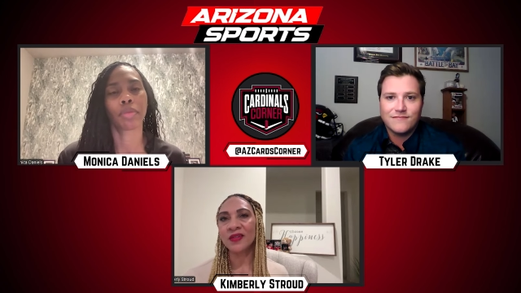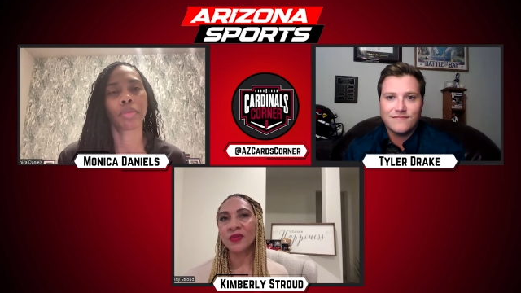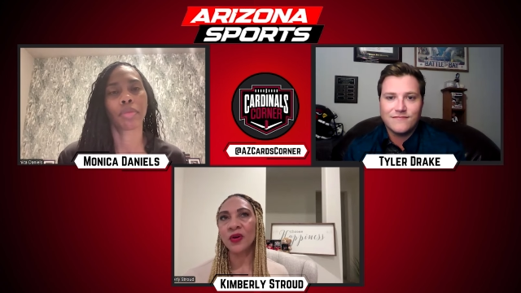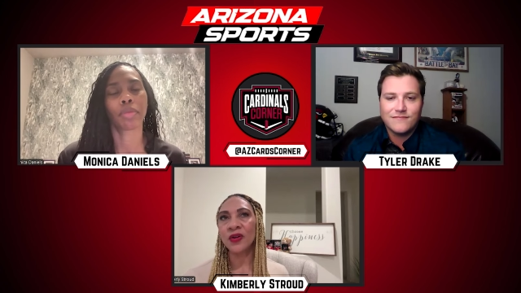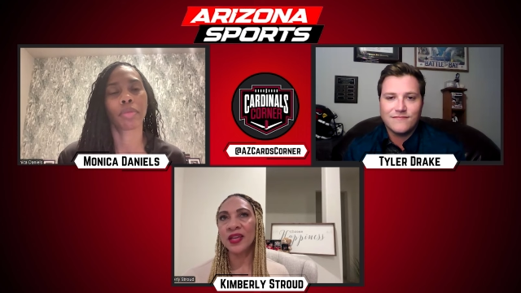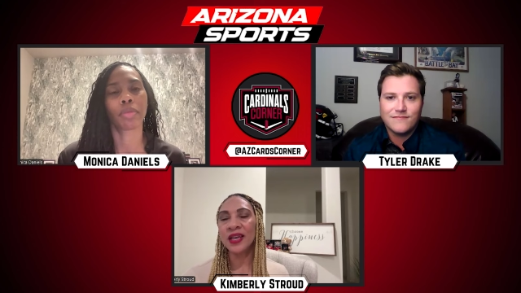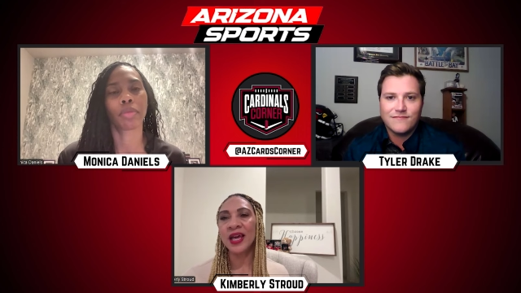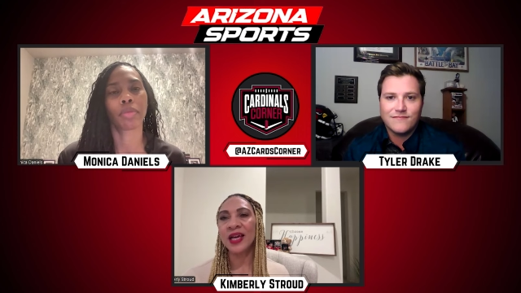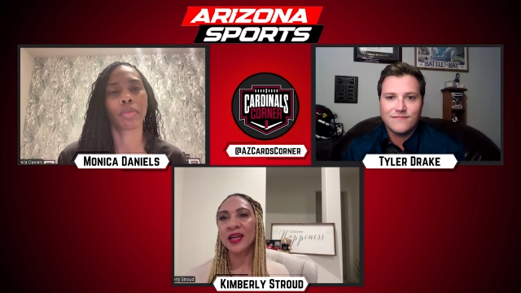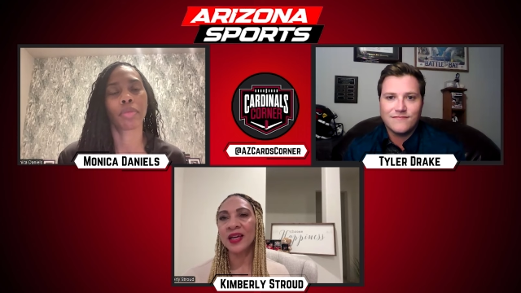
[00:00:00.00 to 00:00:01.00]
Speaker 1: we're the
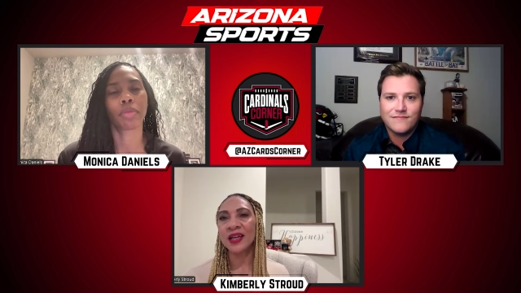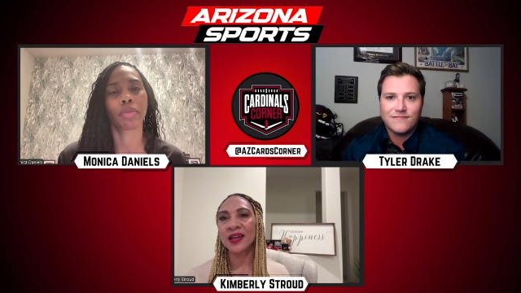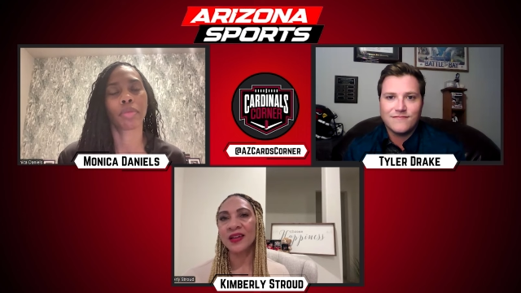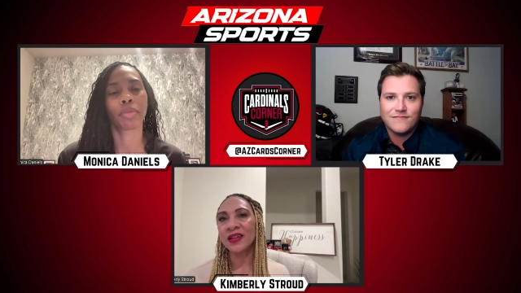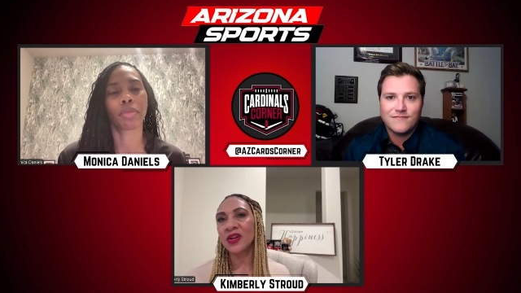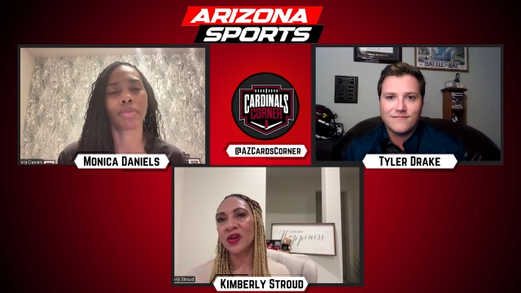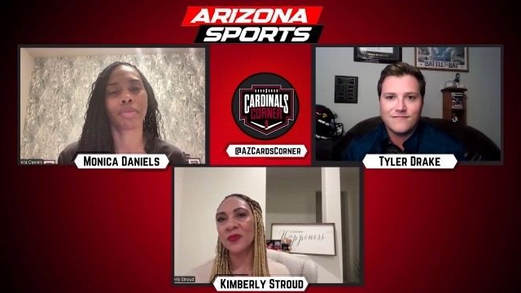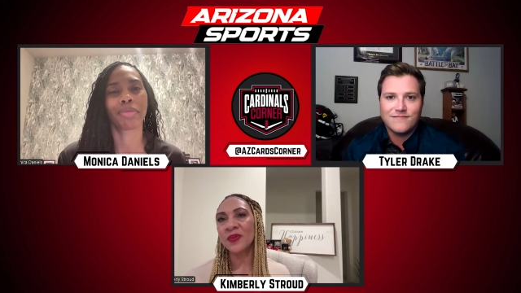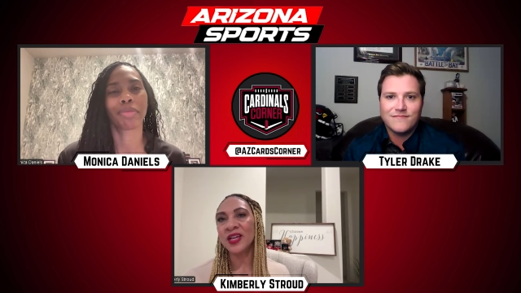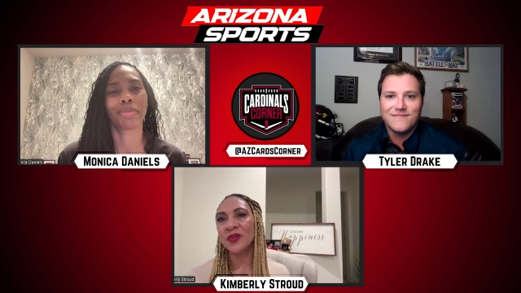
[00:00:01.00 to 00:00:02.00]
neck you know what
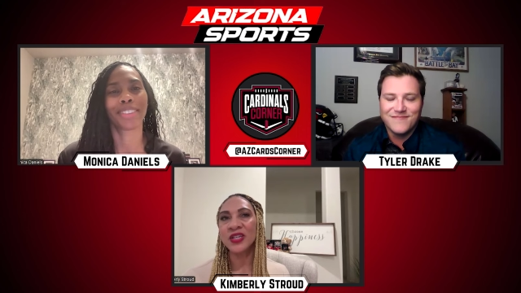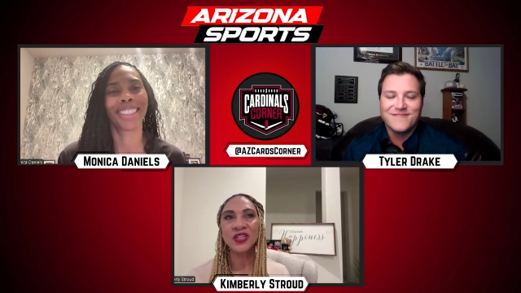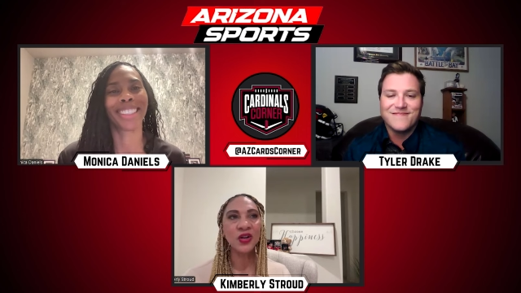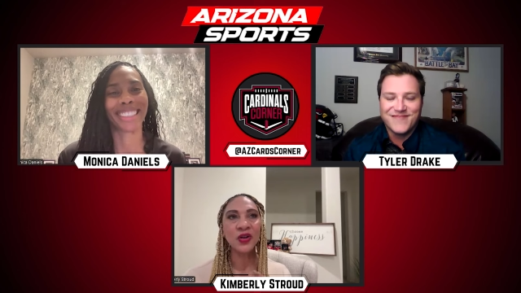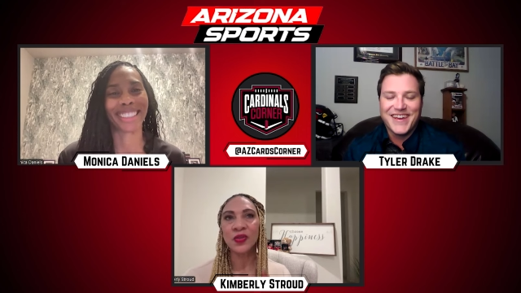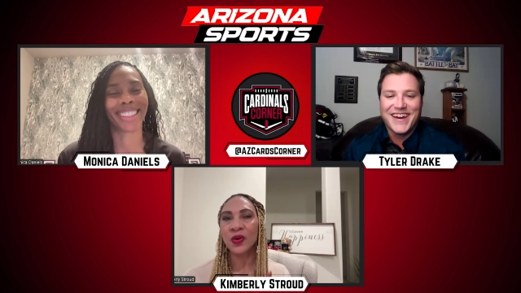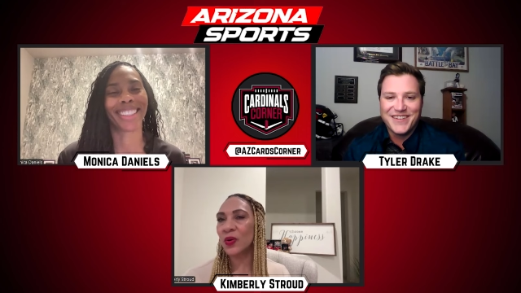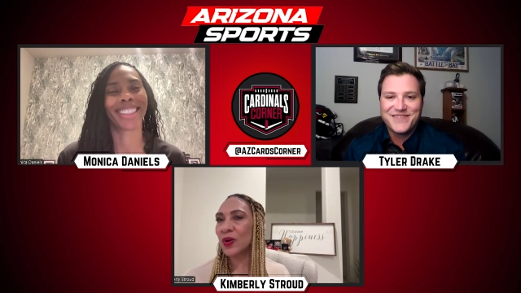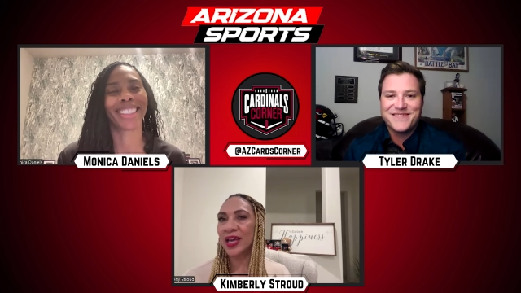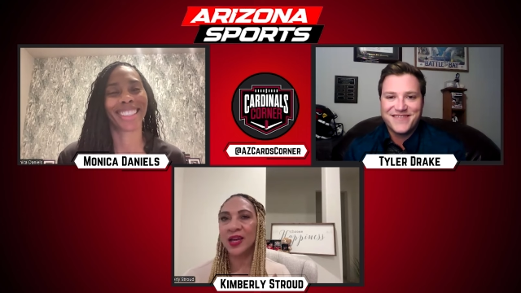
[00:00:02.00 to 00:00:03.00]
I mean? And we mm-hmm. turn the
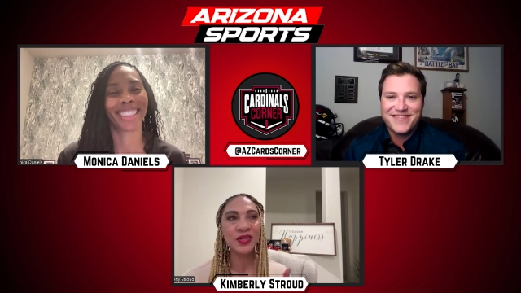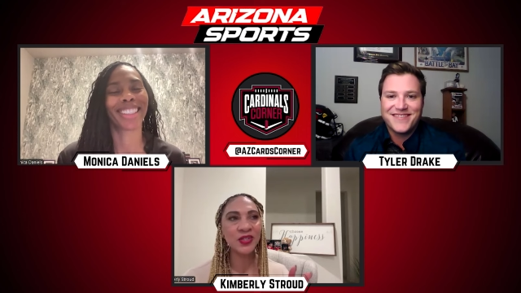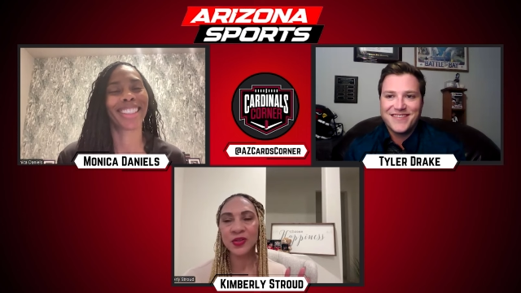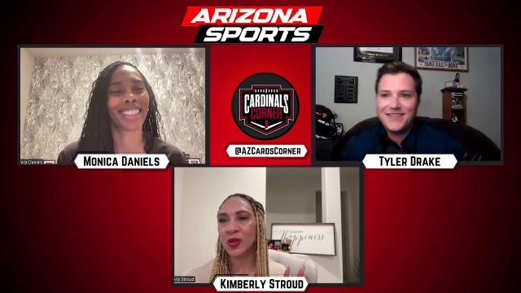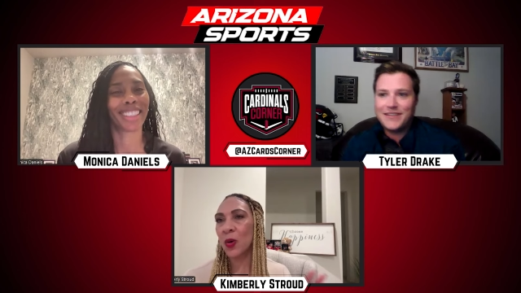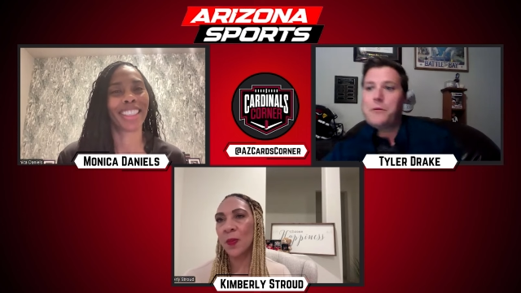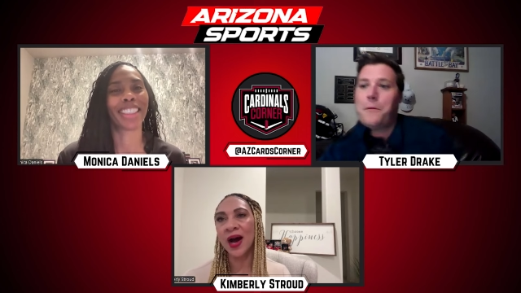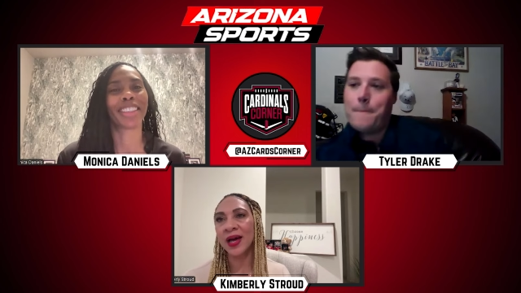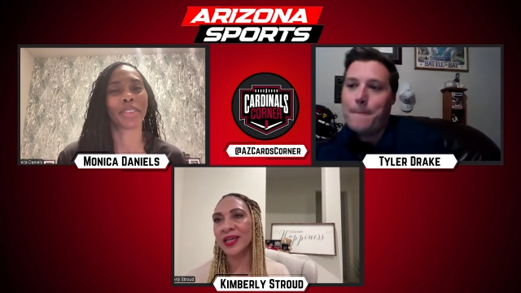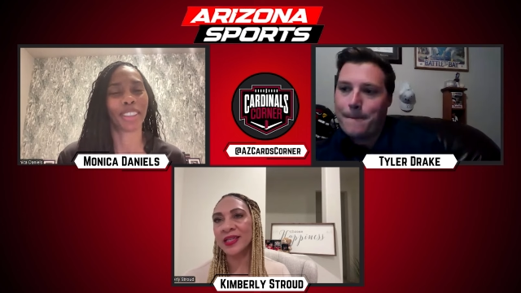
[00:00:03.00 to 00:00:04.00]
whole head, we turn the whole
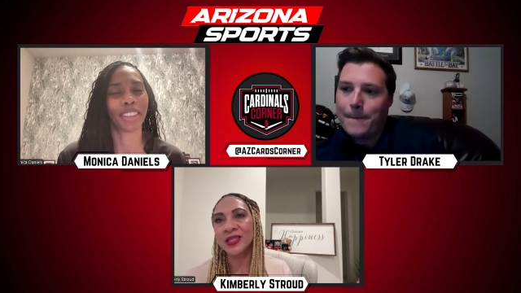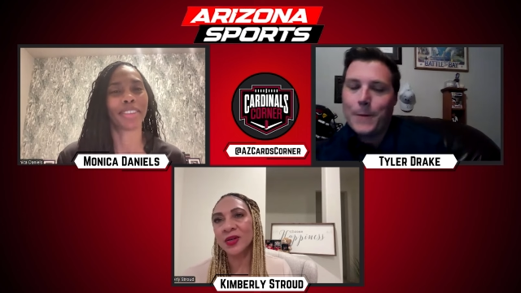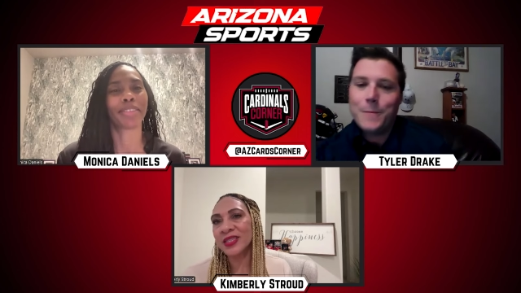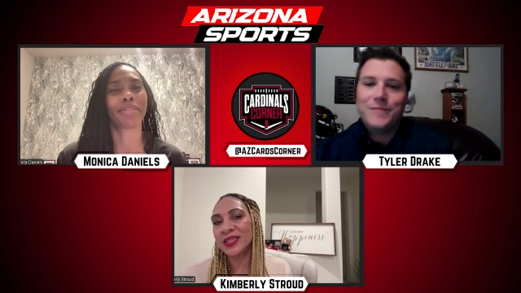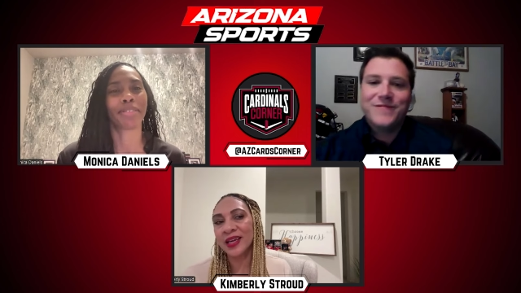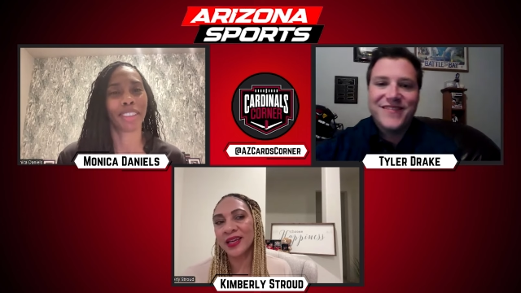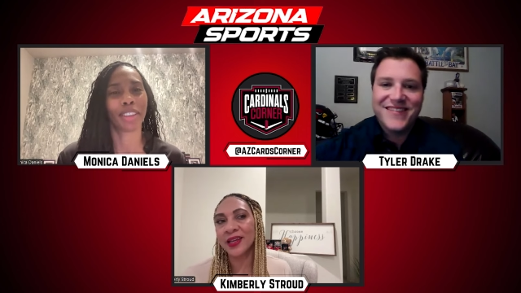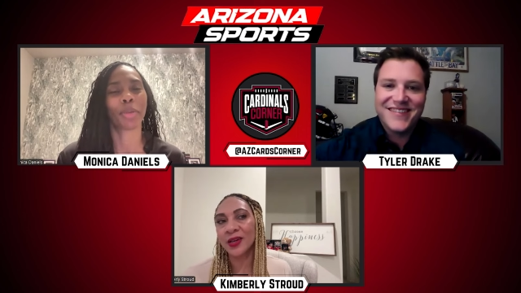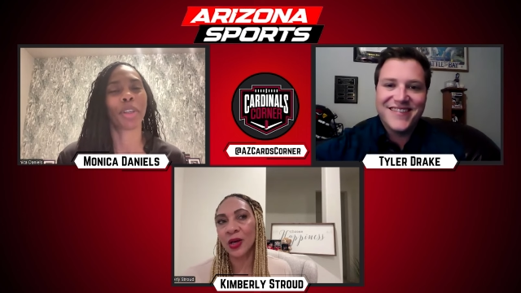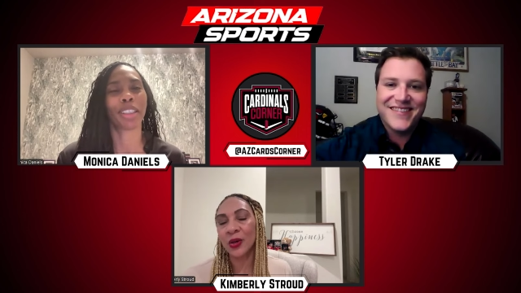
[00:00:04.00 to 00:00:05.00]
body. So it's like,
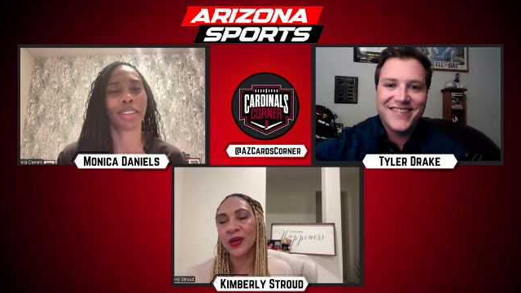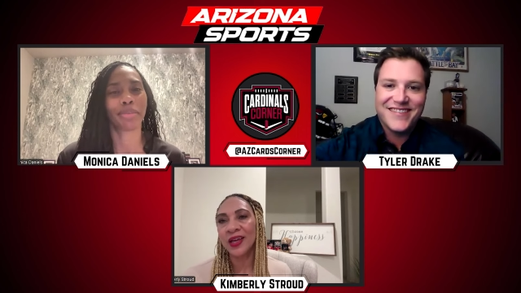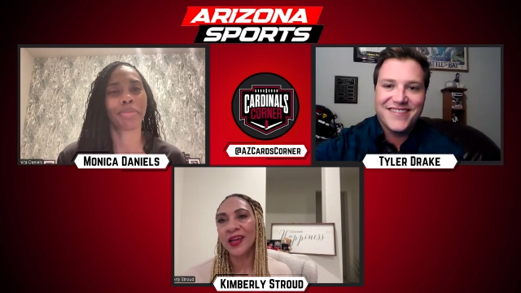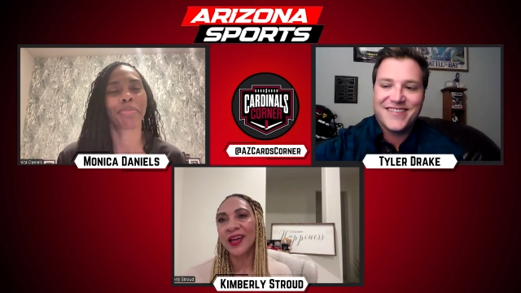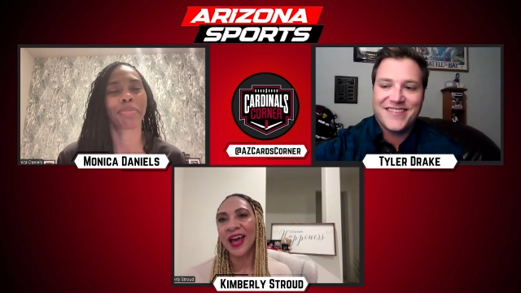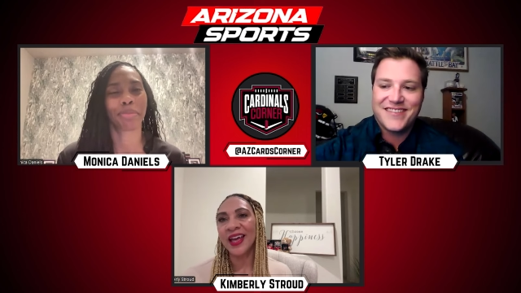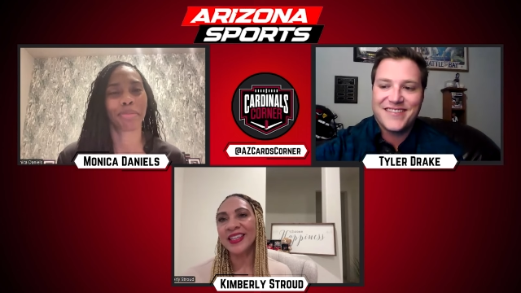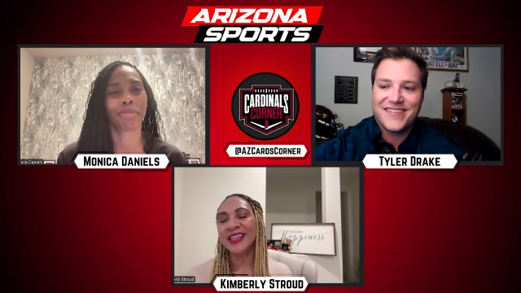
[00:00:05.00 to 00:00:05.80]
you know, right. at